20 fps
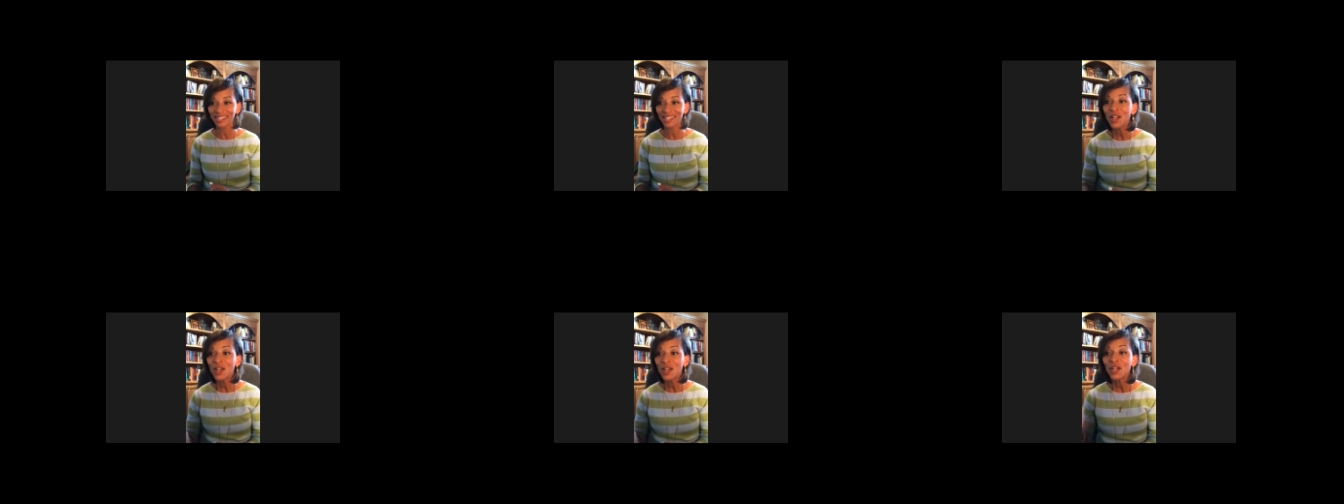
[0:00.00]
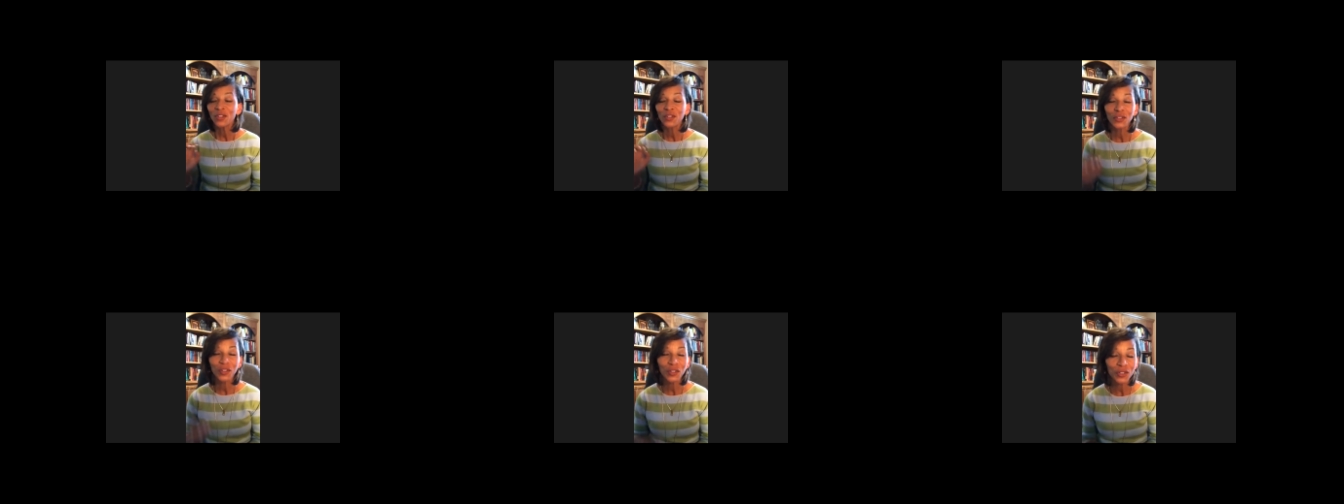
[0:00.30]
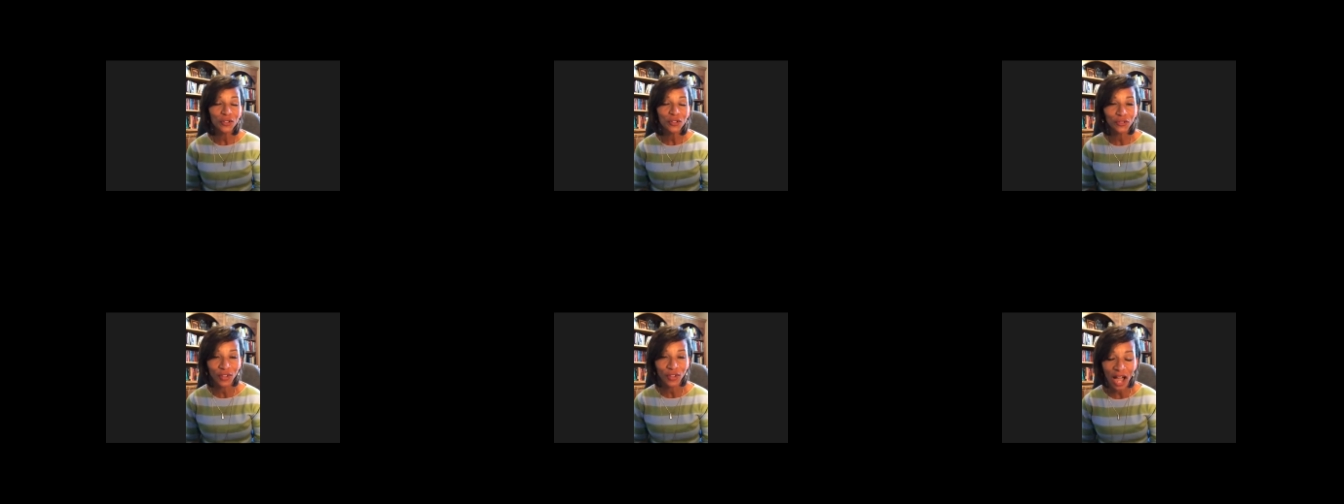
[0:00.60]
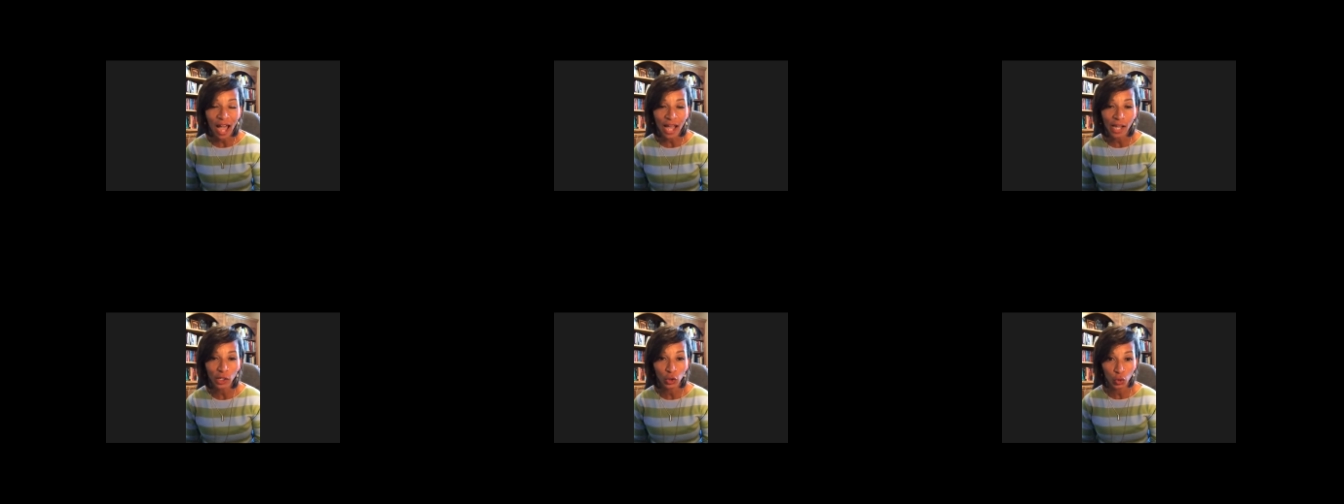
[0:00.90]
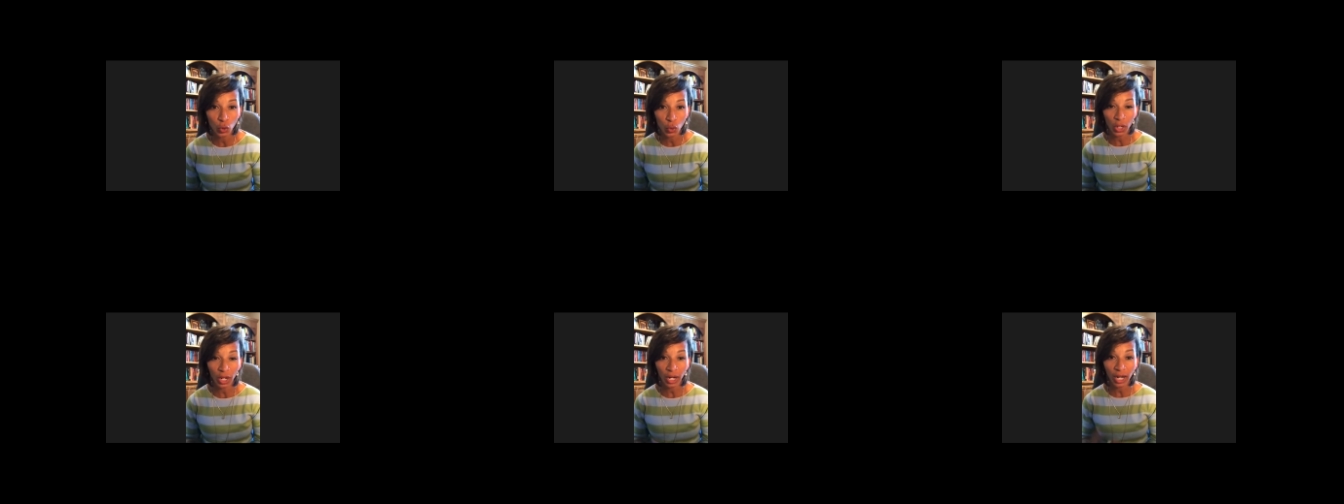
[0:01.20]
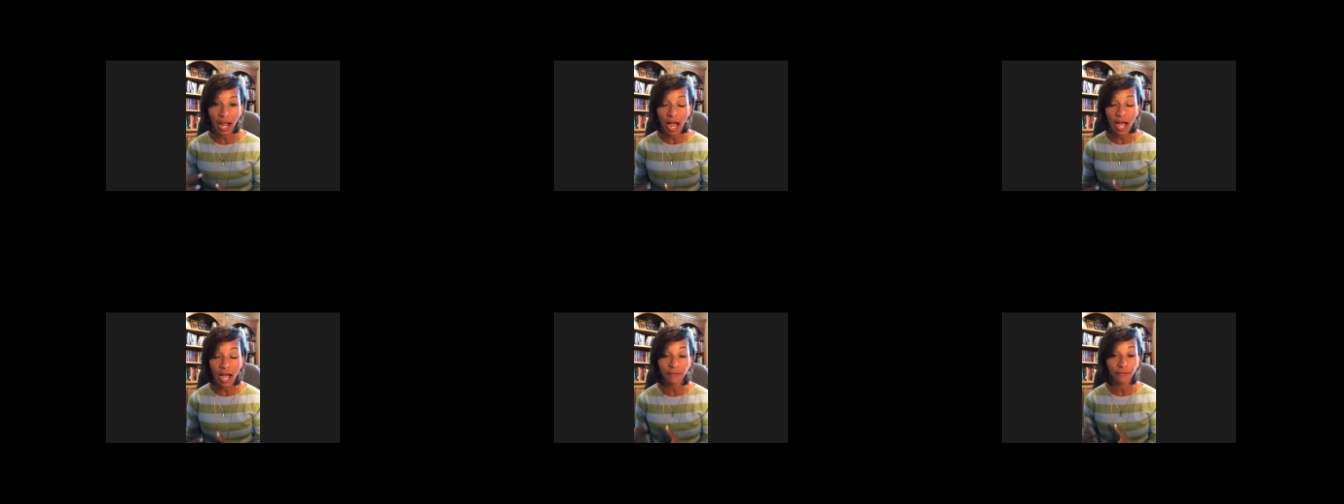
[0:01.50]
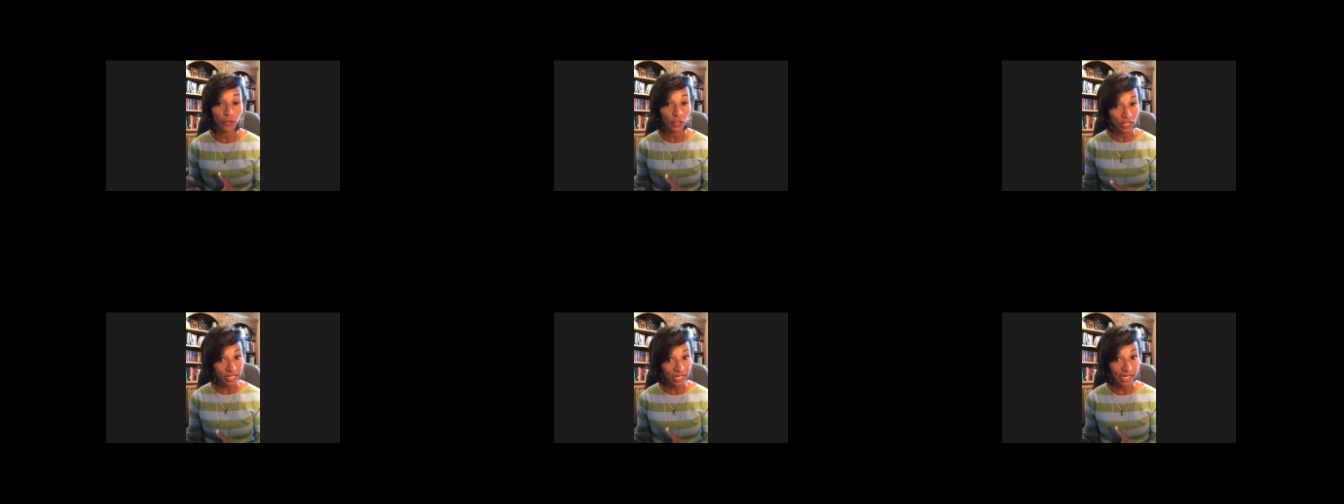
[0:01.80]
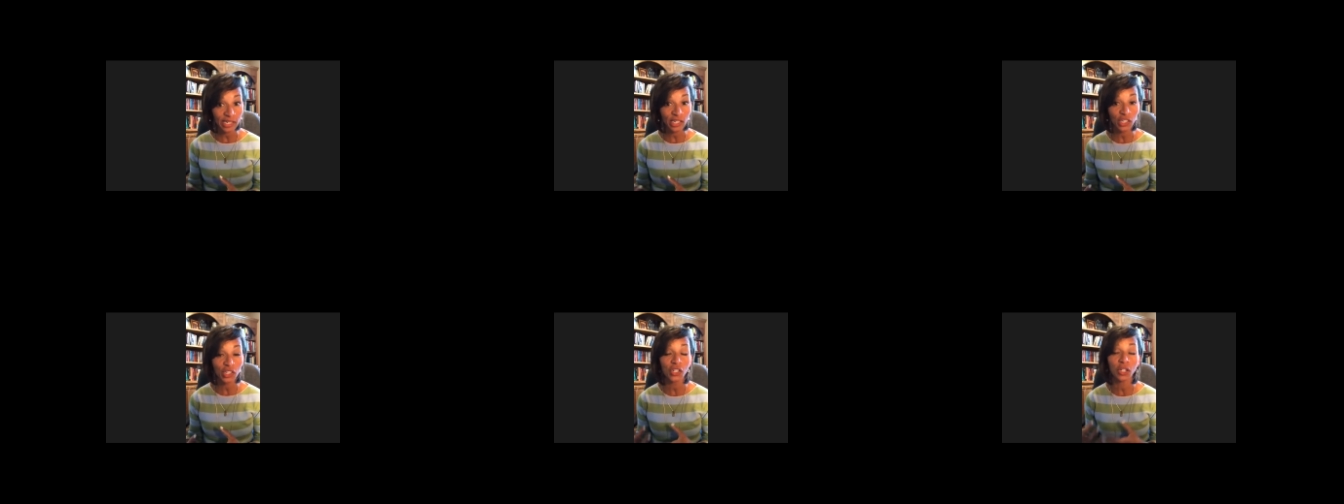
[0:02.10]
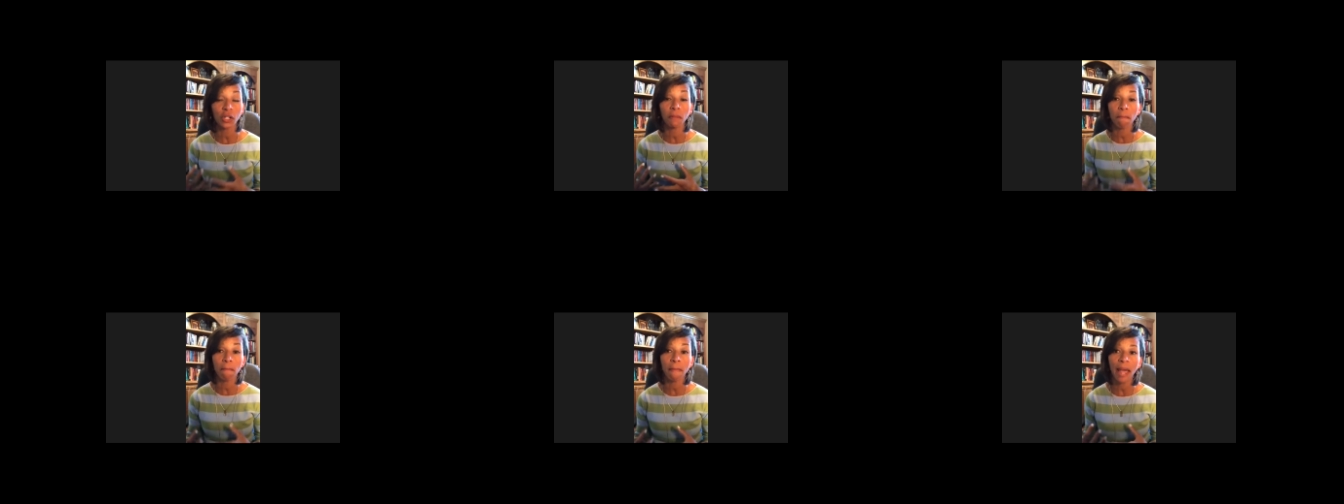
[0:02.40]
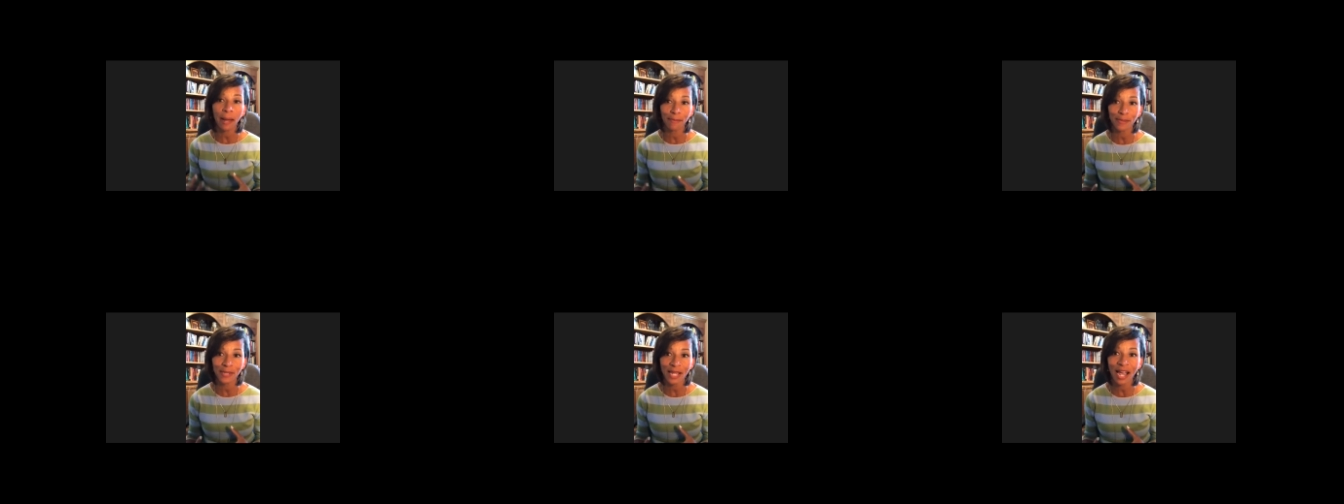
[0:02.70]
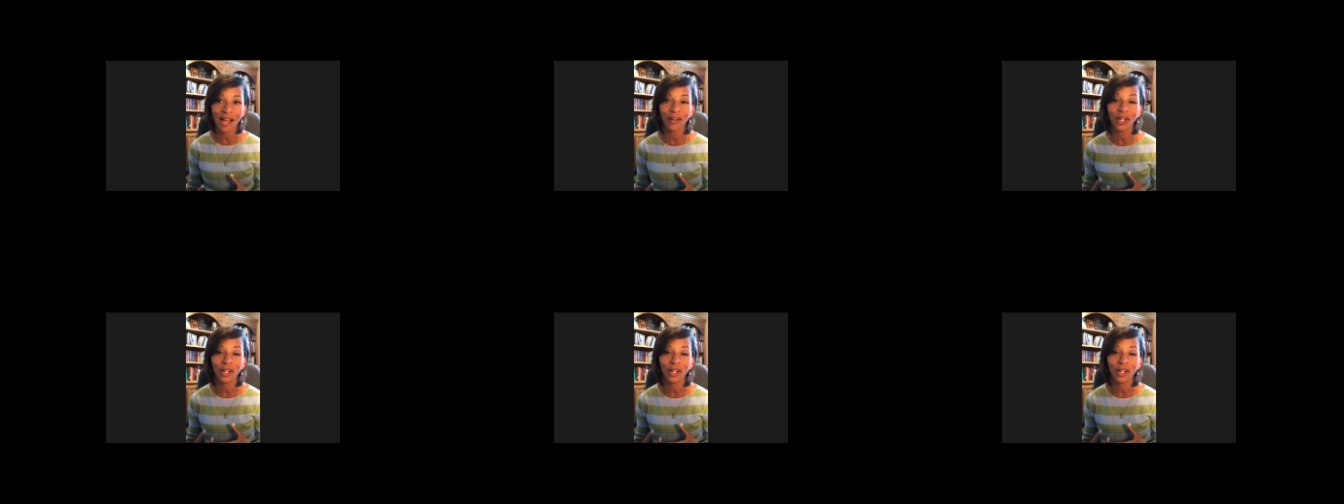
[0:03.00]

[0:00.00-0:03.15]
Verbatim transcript: You've got your conversation mapped out,